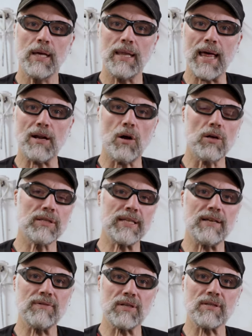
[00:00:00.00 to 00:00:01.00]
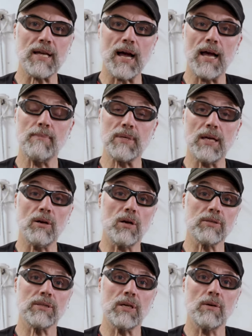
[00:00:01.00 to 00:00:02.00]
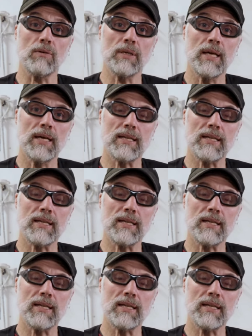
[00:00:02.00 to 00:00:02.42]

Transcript: that all saves us time and also